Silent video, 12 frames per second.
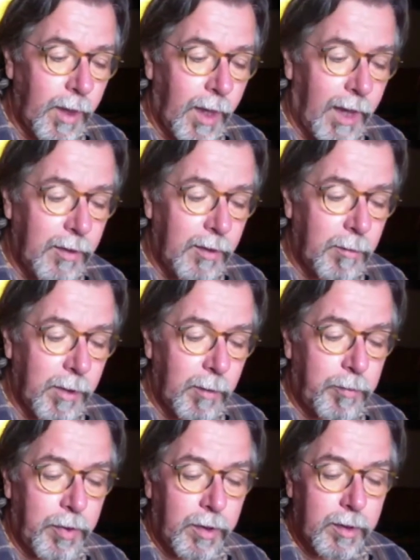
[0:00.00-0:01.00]
And the mill
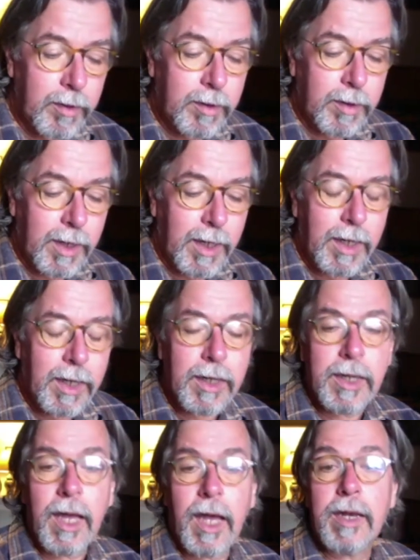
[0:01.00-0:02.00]
pond
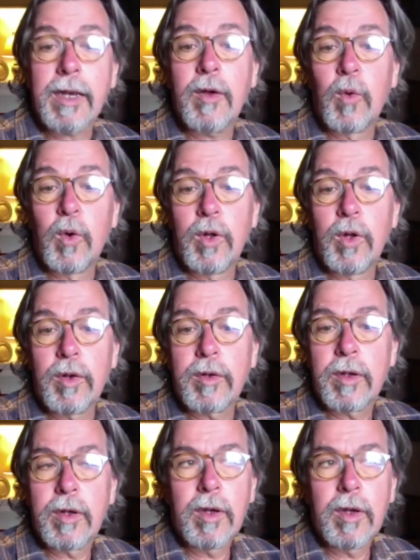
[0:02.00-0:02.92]
can hold